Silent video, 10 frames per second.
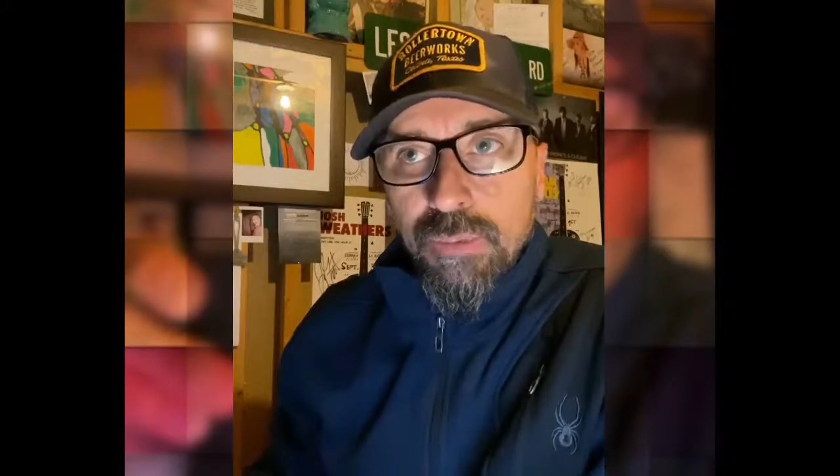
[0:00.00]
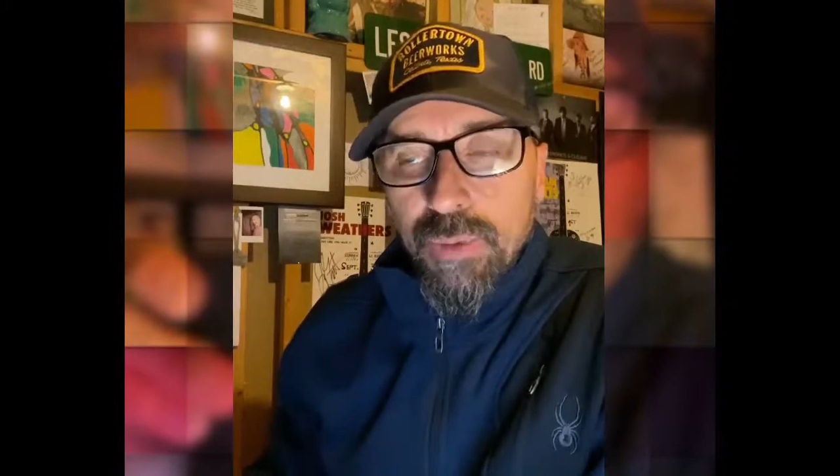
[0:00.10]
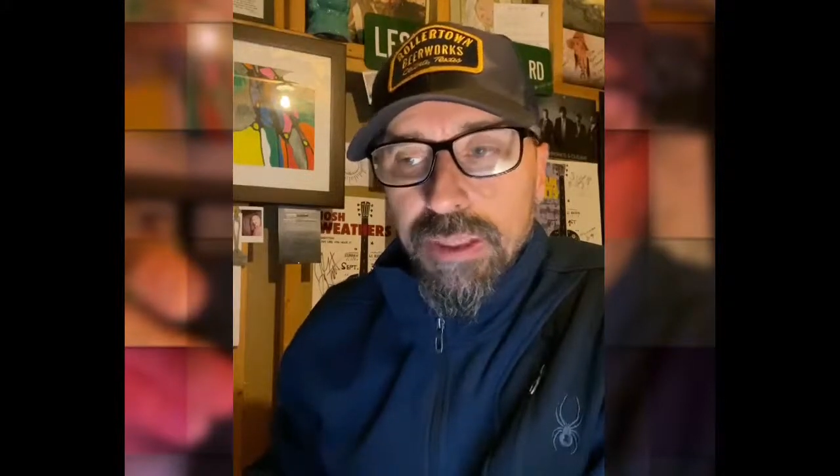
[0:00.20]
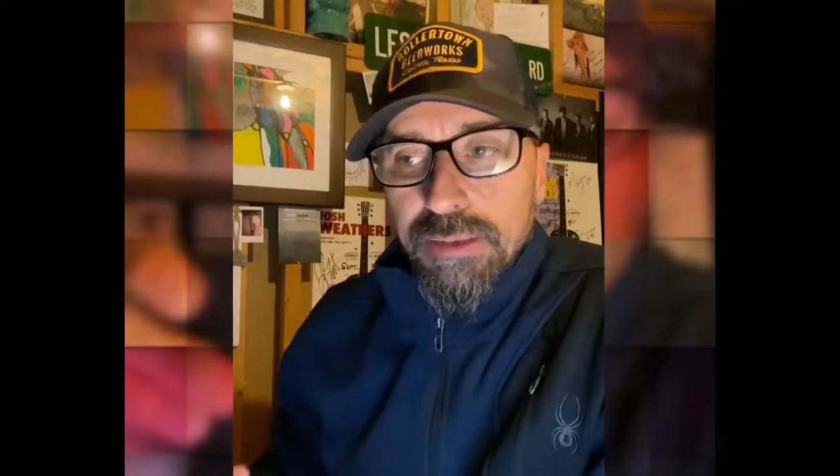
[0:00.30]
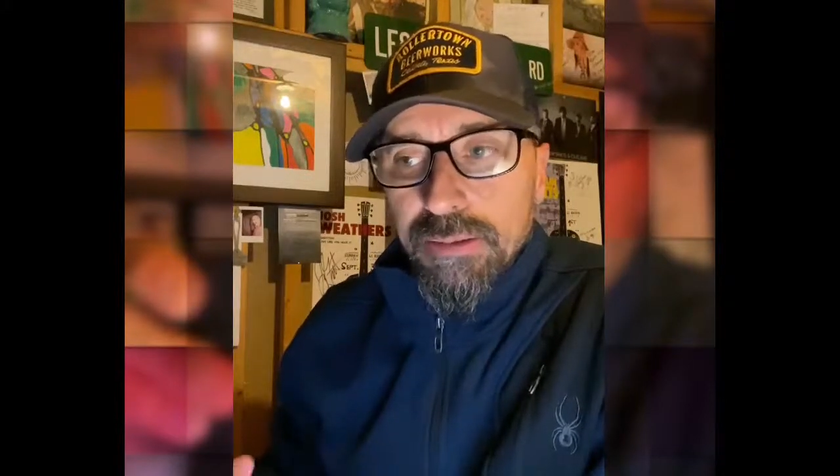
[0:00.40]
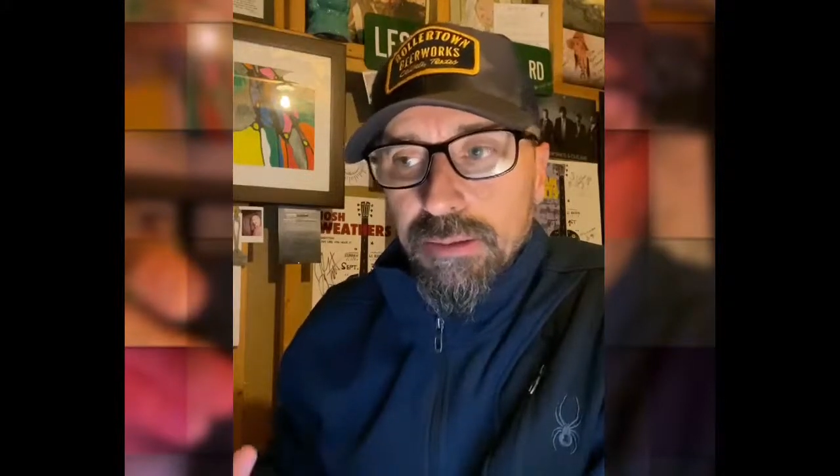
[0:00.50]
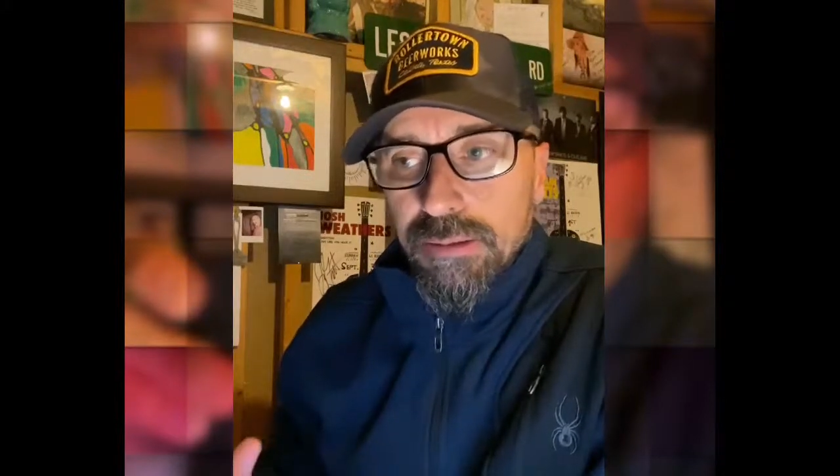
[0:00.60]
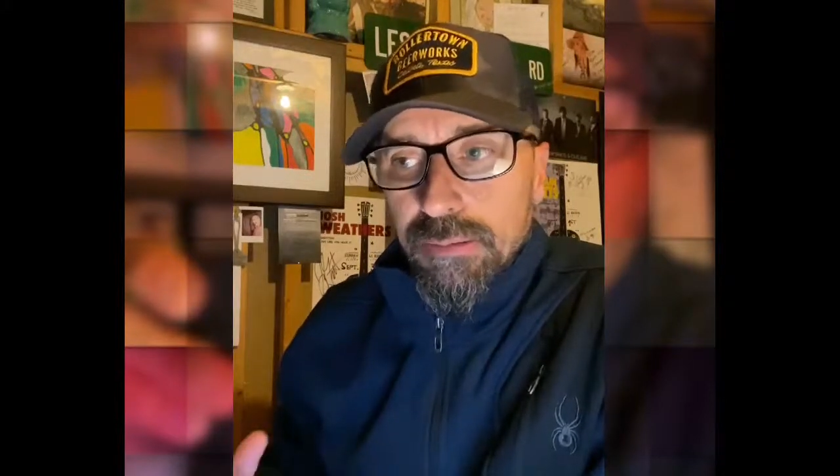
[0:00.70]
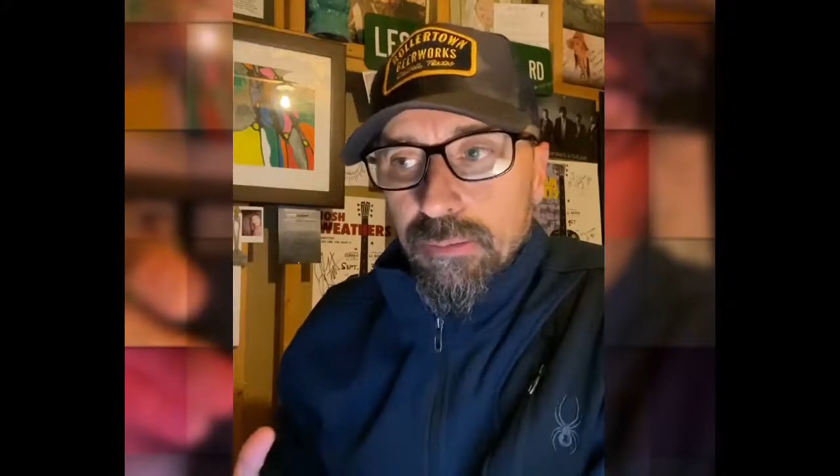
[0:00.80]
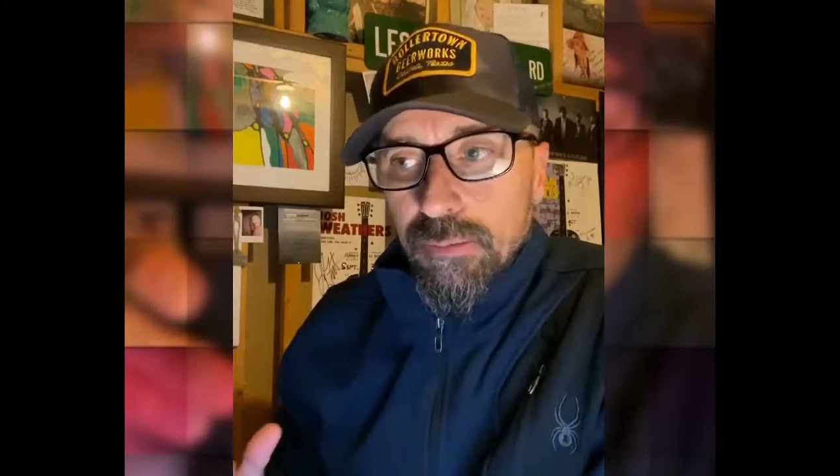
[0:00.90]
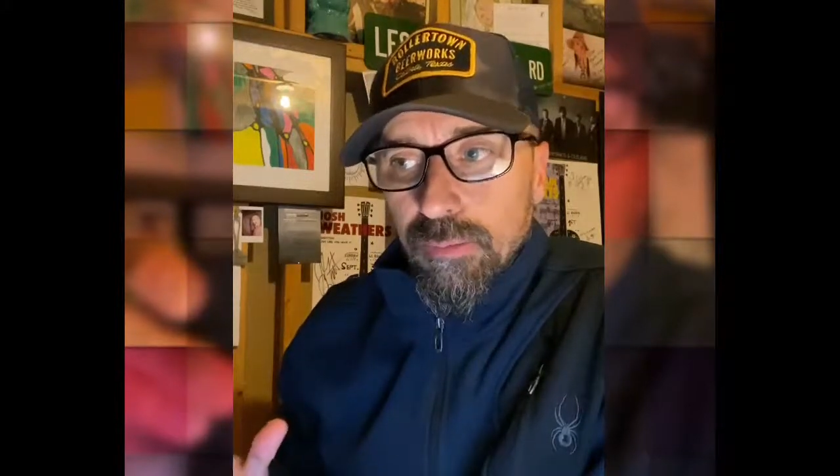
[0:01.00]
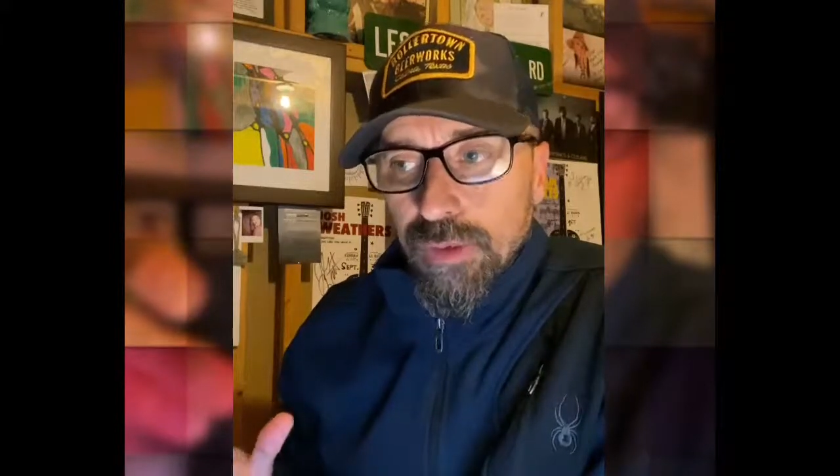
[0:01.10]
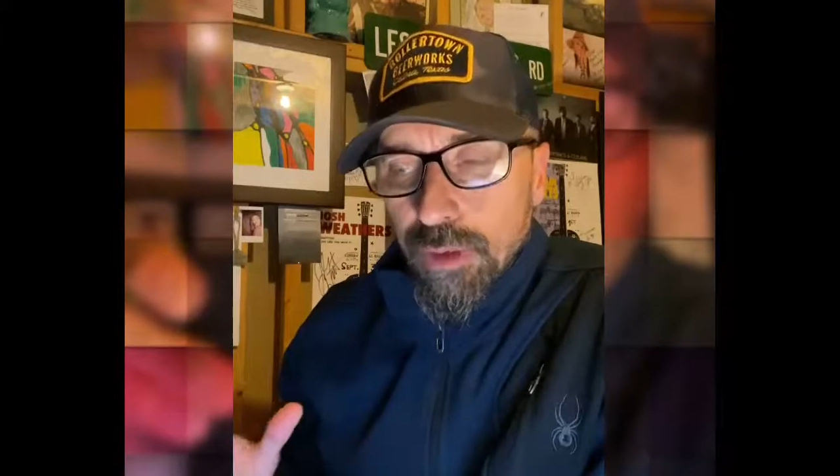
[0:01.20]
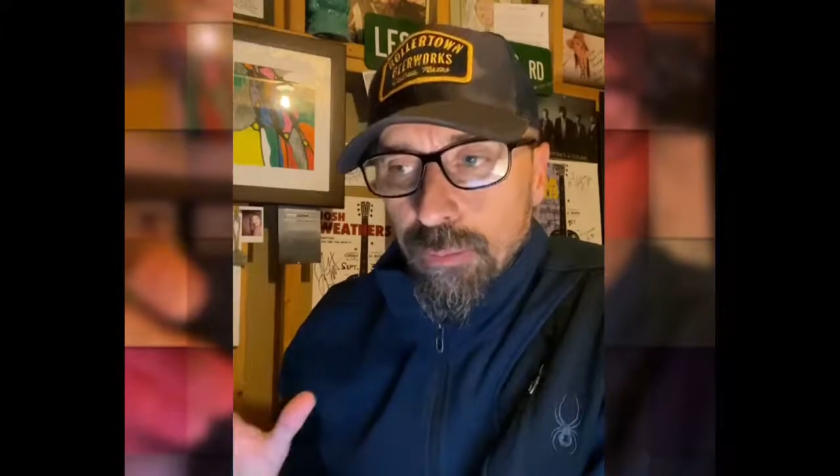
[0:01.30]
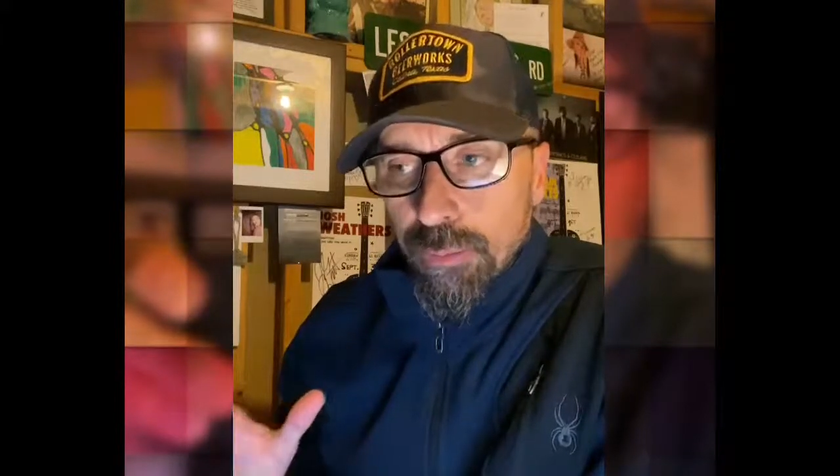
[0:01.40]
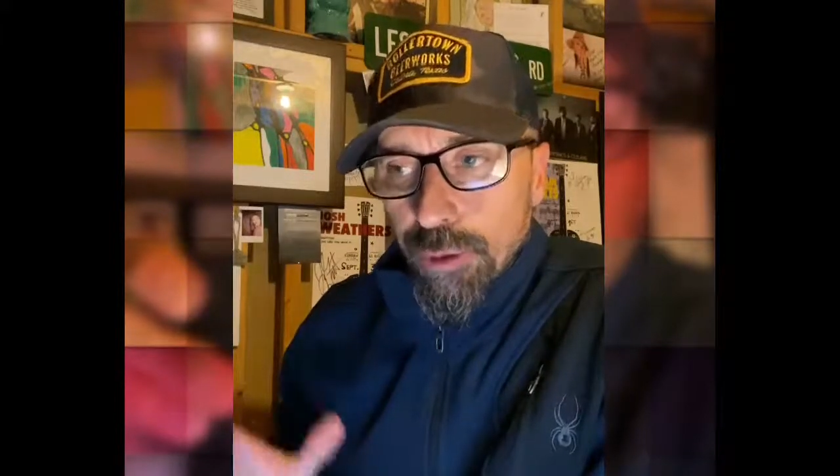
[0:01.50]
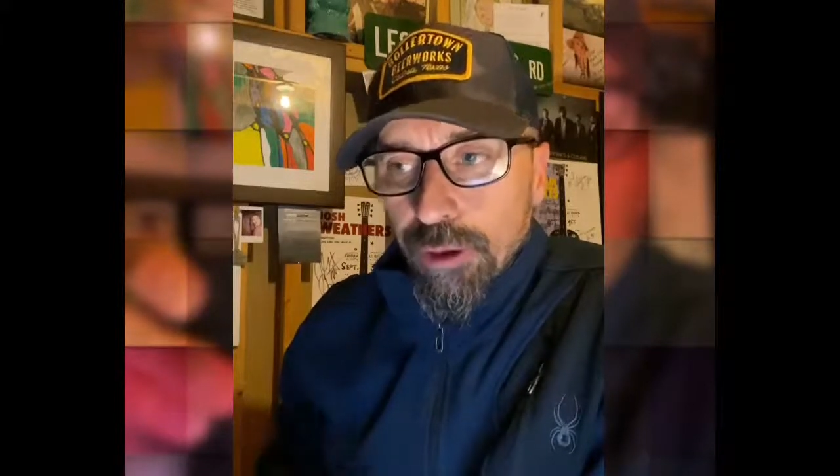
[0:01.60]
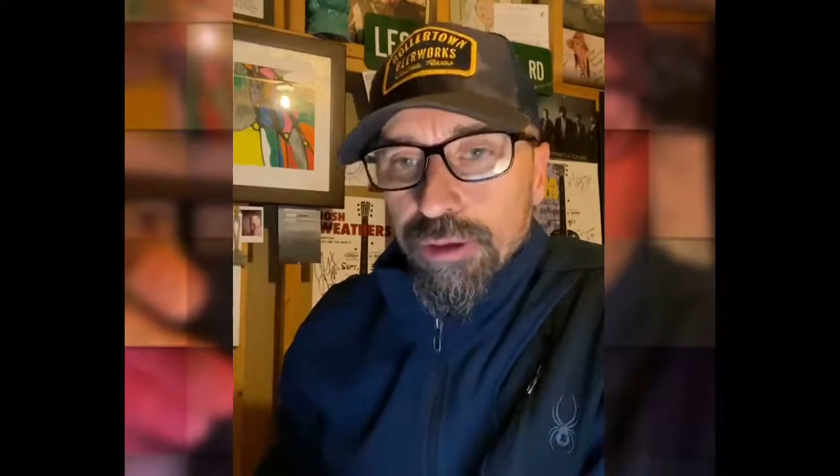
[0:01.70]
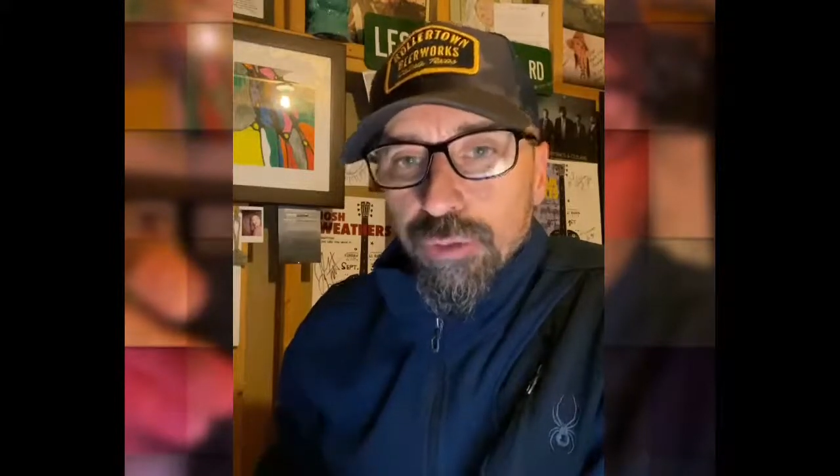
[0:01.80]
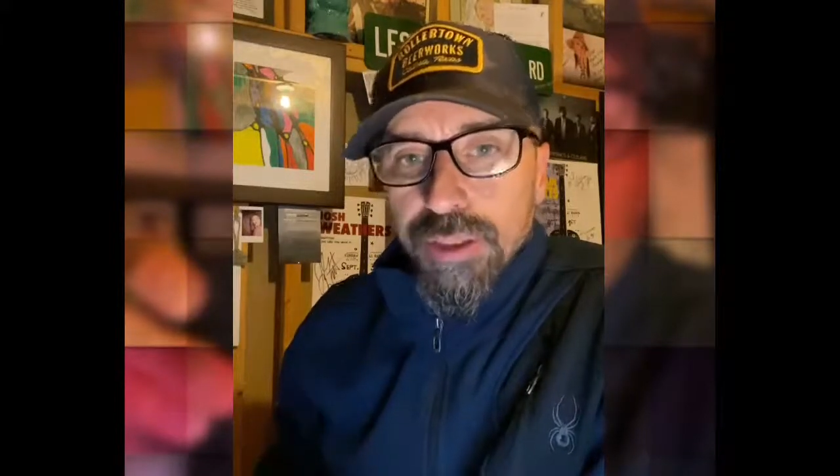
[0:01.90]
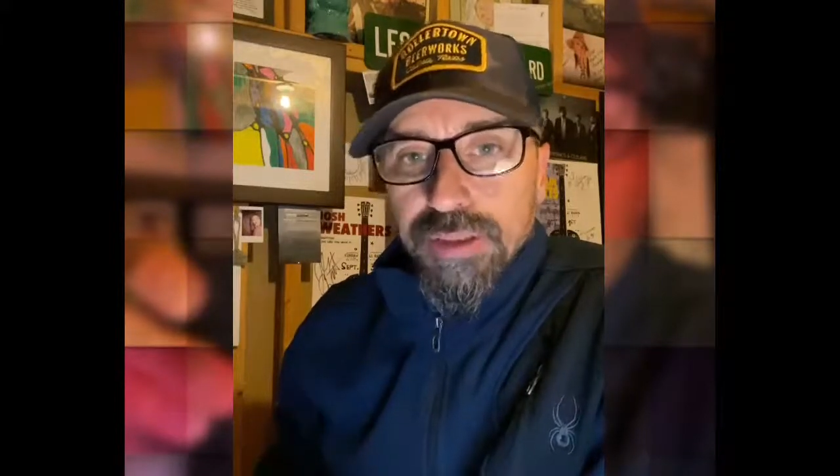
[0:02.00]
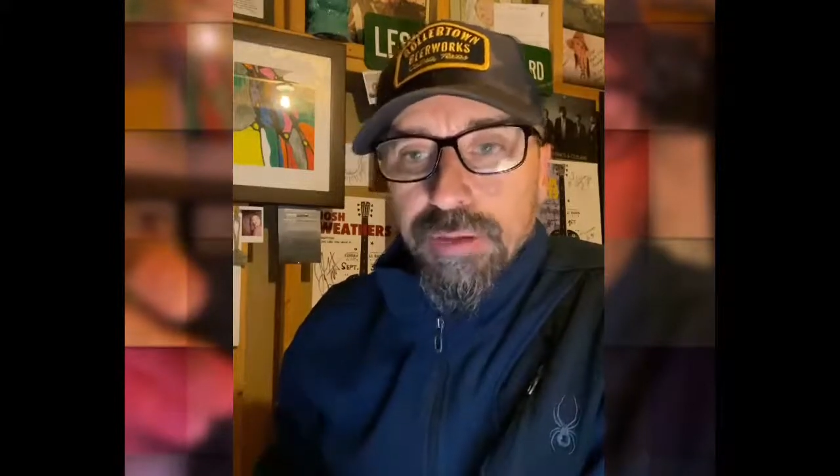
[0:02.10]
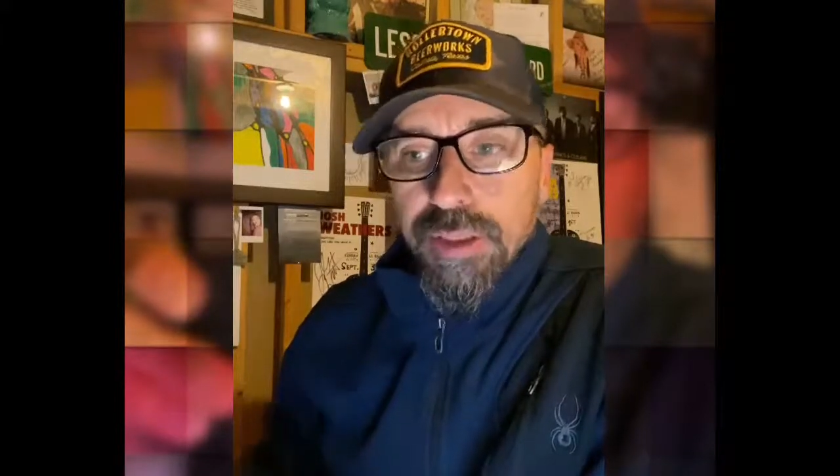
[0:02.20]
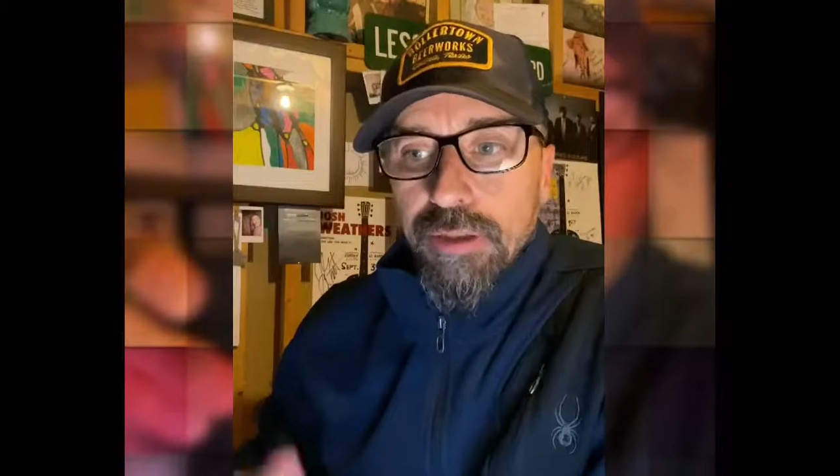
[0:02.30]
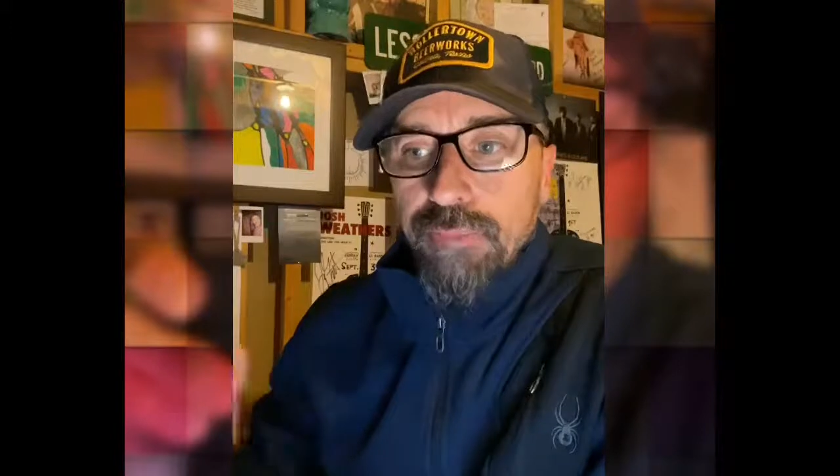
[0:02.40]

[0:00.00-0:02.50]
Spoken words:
We, put our address on there.